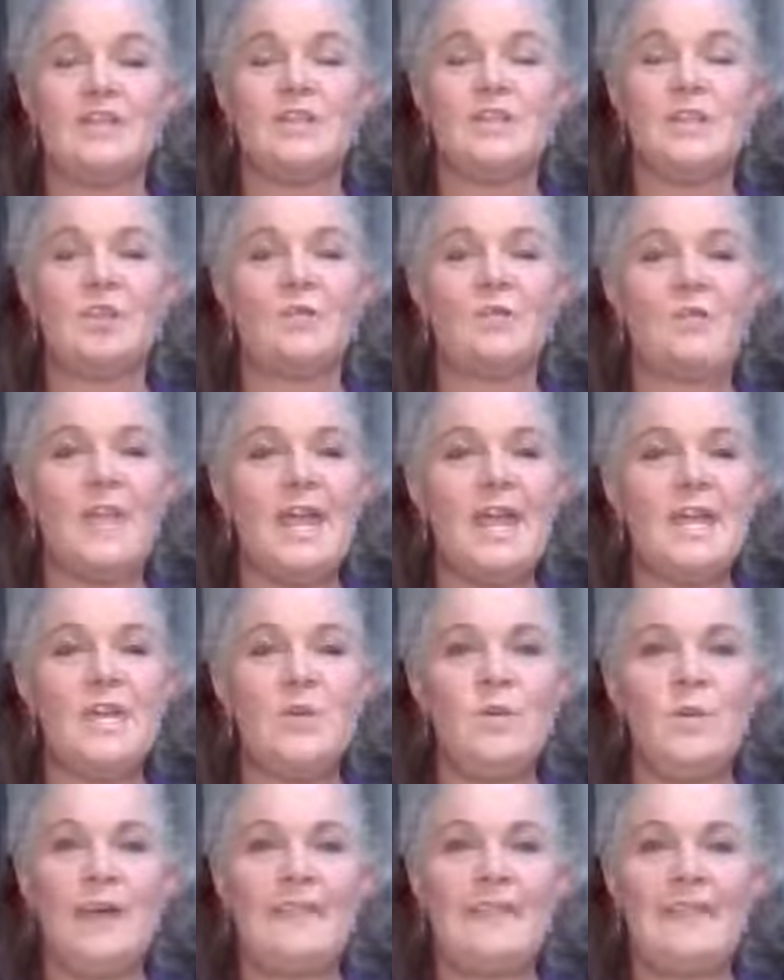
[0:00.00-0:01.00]
So for
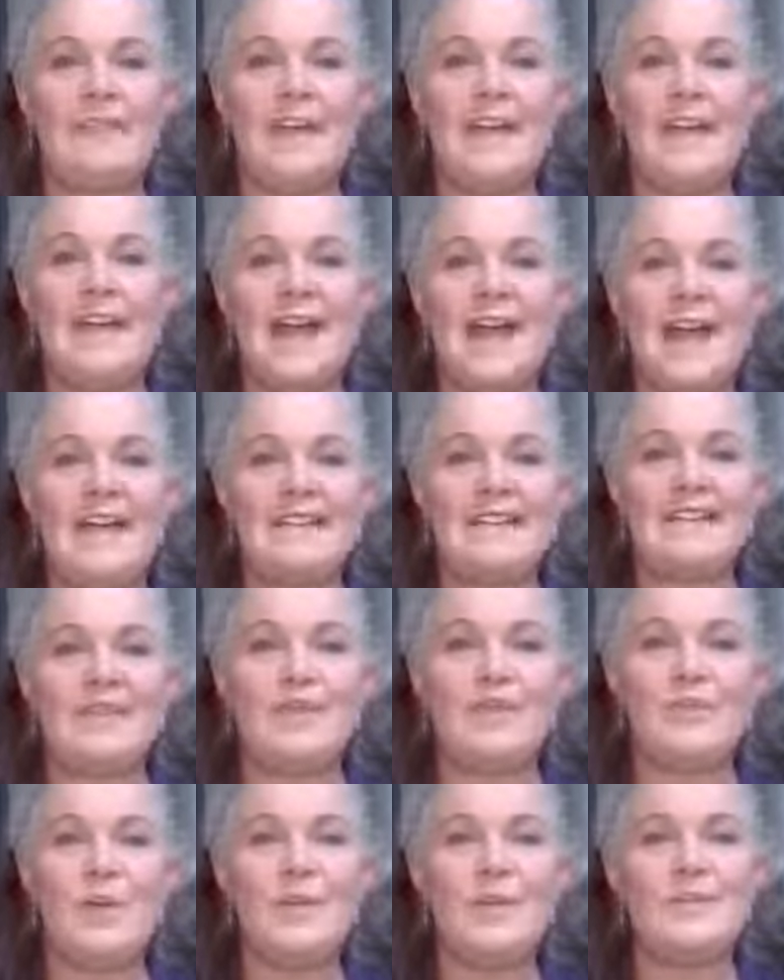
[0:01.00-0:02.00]
anyone that has
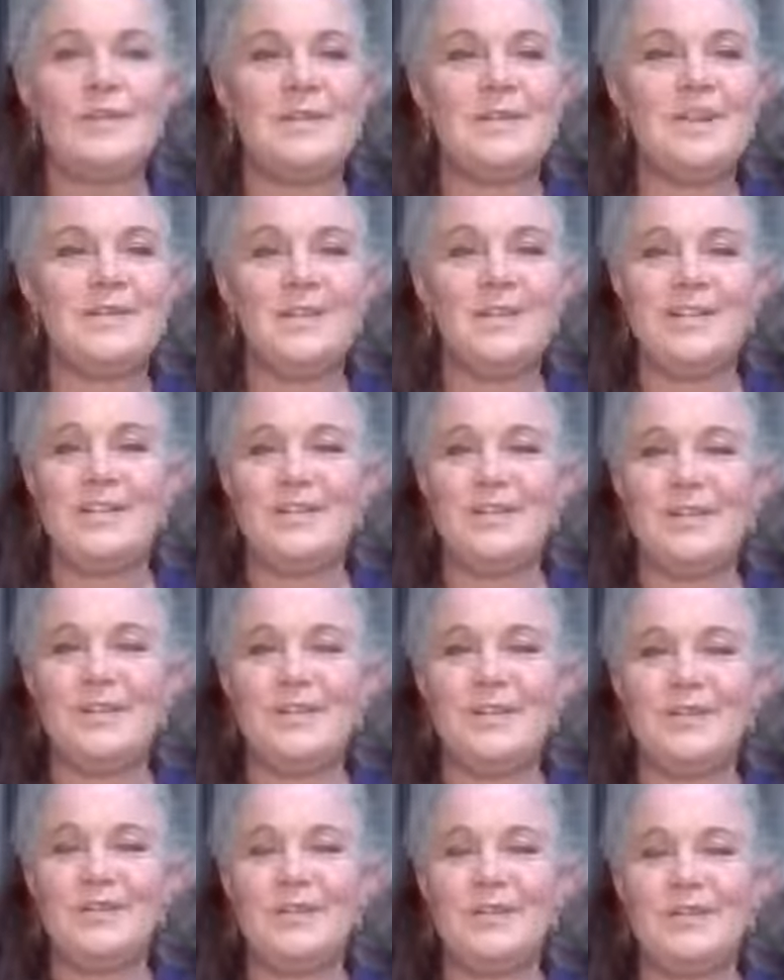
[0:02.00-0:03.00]
insomnia
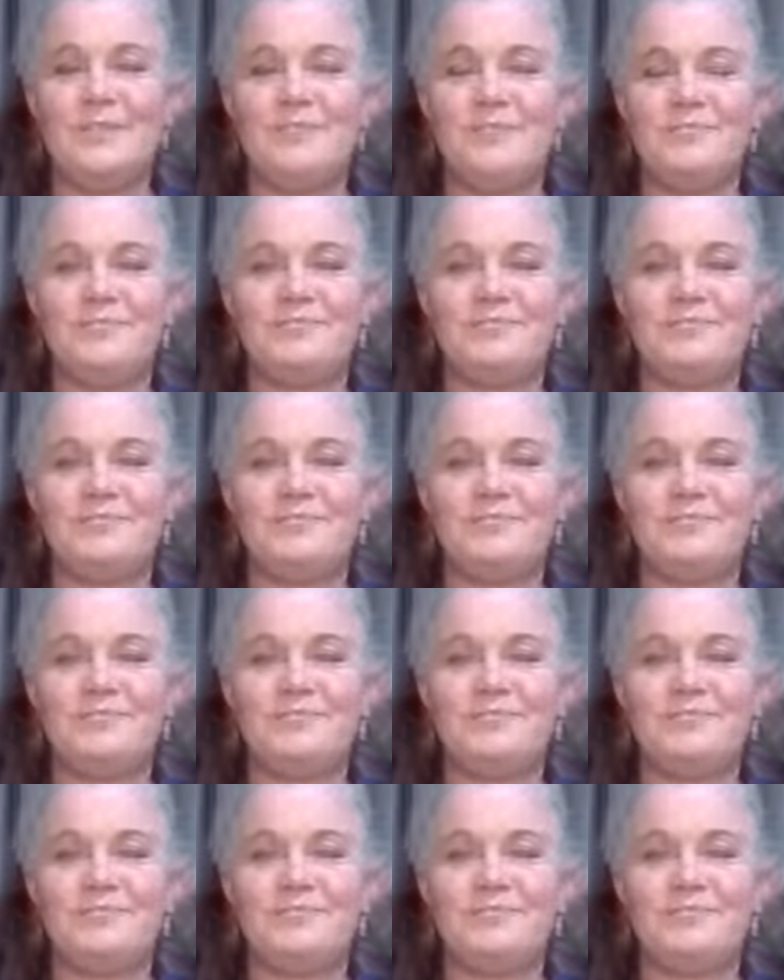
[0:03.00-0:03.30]
issues,